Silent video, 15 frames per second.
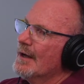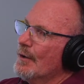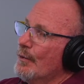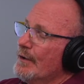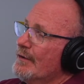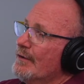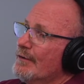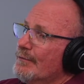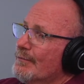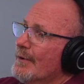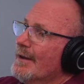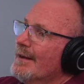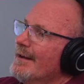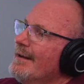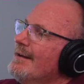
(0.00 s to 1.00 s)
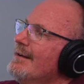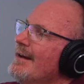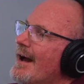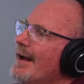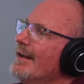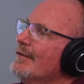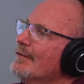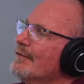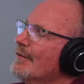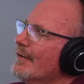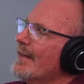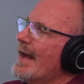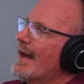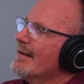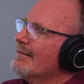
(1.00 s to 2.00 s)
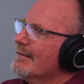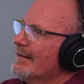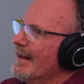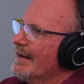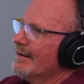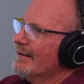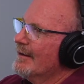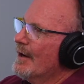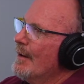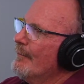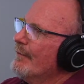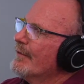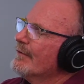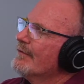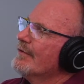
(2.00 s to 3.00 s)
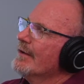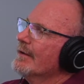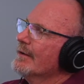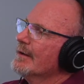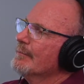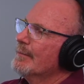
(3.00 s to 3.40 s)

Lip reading: which is really nice for that comfort feeling.